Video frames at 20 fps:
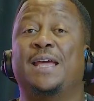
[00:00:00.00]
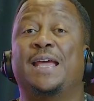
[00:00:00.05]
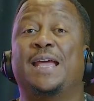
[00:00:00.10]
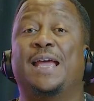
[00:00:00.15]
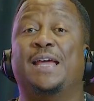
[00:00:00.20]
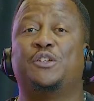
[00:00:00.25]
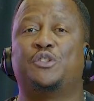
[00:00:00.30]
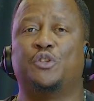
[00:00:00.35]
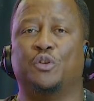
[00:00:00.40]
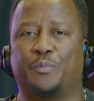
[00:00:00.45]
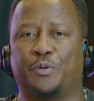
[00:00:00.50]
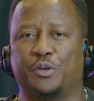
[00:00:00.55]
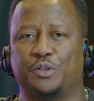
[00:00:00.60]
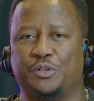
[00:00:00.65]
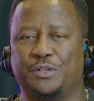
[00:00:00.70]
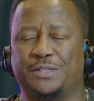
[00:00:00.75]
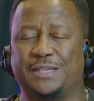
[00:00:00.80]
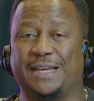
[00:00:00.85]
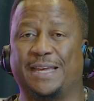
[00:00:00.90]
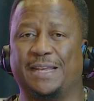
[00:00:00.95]
and show
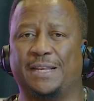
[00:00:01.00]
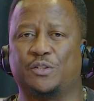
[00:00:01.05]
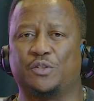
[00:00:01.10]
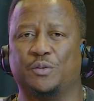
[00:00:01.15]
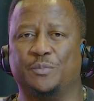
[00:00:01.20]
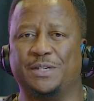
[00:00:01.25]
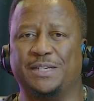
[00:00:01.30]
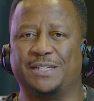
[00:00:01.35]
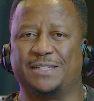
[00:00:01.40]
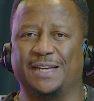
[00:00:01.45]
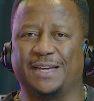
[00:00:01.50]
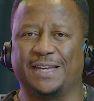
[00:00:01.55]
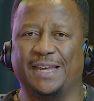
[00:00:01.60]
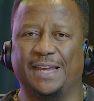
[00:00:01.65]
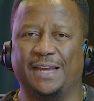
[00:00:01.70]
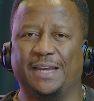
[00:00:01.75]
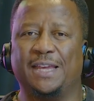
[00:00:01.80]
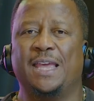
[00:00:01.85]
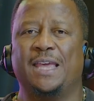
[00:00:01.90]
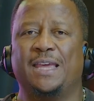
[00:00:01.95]
producer Kelezo
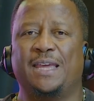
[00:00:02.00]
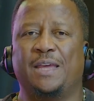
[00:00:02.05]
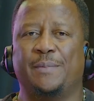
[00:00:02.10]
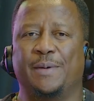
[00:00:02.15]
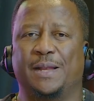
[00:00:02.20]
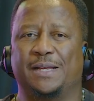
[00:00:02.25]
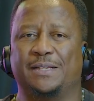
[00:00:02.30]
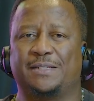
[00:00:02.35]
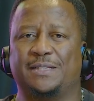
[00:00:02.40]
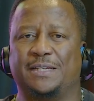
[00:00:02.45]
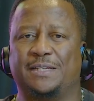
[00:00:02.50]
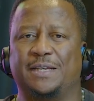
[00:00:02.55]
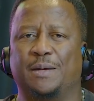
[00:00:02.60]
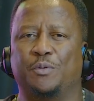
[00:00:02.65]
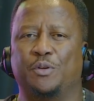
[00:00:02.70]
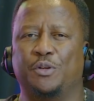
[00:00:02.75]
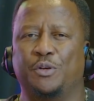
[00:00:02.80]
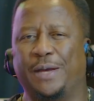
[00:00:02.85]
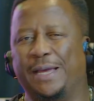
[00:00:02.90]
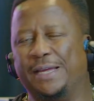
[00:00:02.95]
Mutisakeng. Email us at
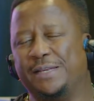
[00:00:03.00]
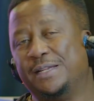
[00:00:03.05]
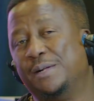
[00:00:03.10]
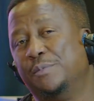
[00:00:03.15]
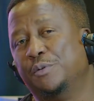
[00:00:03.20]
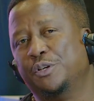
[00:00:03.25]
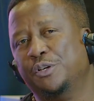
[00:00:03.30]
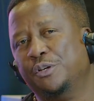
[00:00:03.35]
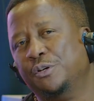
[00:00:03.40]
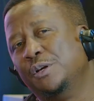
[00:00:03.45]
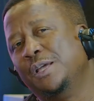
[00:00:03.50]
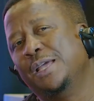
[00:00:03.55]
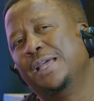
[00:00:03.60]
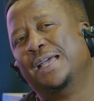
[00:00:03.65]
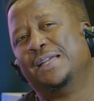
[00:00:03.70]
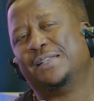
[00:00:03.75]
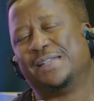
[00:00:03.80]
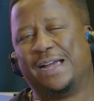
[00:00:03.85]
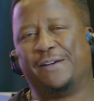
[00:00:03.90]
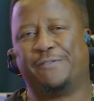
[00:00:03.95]

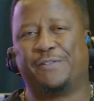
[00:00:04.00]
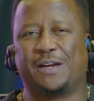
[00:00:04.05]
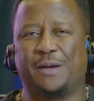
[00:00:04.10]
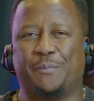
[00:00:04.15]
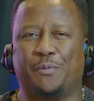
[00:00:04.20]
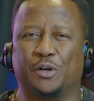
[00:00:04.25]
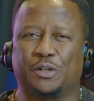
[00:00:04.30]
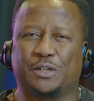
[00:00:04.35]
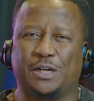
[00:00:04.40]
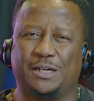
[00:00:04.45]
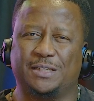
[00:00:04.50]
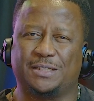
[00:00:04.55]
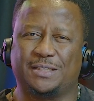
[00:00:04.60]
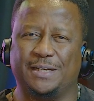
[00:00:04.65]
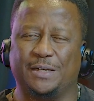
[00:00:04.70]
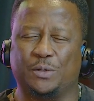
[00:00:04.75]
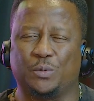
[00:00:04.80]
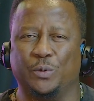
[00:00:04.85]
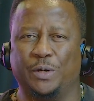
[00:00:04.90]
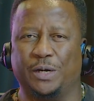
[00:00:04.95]

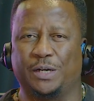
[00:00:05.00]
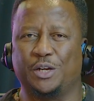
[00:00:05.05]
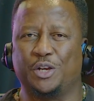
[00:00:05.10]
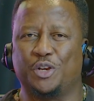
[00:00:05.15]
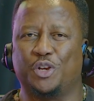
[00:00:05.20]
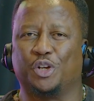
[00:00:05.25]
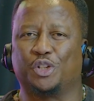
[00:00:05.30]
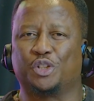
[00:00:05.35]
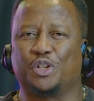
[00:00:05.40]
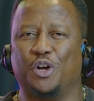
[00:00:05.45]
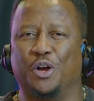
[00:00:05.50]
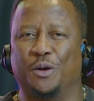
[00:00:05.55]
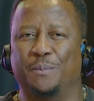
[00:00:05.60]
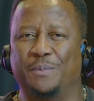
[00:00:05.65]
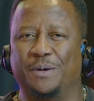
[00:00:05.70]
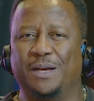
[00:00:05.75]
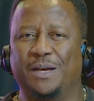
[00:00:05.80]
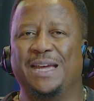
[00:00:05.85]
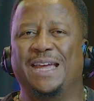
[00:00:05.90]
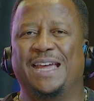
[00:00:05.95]
waw@africapodcastnetwork.com.
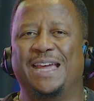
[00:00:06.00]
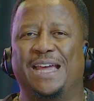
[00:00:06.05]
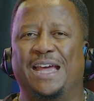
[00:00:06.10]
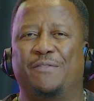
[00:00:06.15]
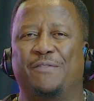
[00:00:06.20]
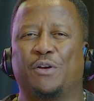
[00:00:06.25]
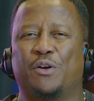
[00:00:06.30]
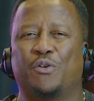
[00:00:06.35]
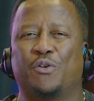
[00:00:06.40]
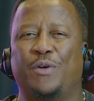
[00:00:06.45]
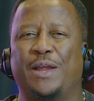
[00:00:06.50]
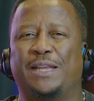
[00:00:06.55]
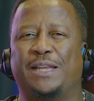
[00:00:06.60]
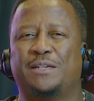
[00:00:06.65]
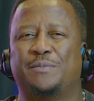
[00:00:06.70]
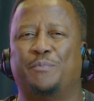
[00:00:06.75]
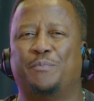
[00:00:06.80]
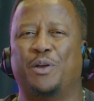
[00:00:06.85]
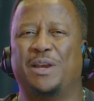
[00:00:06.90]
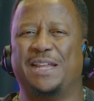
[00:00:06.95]
Have a
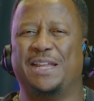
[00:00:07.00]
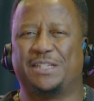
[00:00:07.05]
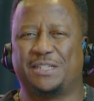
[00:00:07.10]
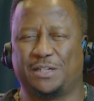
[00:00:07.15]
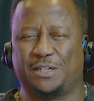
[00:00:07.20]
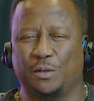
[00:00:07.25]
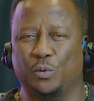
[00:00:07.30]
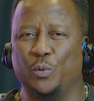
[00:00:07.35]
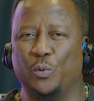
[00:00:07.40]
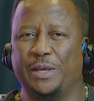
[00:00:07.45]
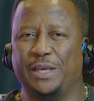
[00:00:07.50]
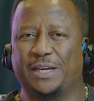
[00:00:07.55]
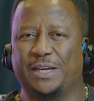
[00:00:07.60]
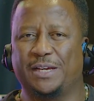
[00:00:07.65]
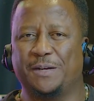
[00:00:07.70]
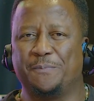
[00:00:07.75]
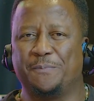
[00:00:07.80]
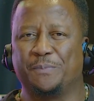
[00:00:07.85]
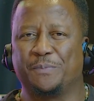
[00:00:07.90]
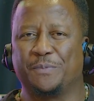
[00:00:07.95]
great political
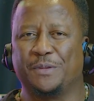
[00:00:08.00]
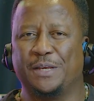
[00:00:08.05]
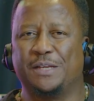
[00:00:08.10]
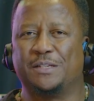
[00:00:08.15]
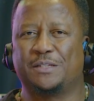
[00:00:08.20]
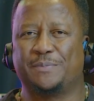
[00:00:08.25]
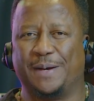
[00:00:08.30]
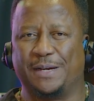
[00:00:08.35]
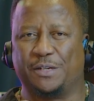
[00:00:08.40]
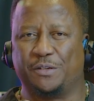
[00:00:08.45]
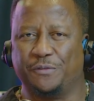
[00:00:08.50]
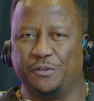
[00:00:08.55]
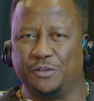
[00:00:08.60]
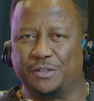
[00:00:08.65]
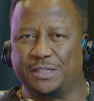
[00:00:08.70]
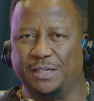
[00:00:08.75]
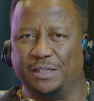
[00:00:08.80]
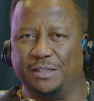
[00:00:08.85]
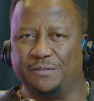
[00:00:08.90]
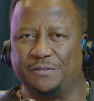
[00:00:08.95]
week in spite of
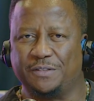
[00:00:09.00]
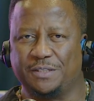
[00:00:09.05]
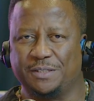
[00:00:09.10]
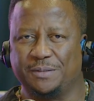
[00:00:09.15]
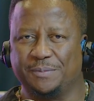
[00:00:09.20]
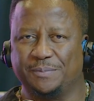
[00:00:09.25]
yourselves.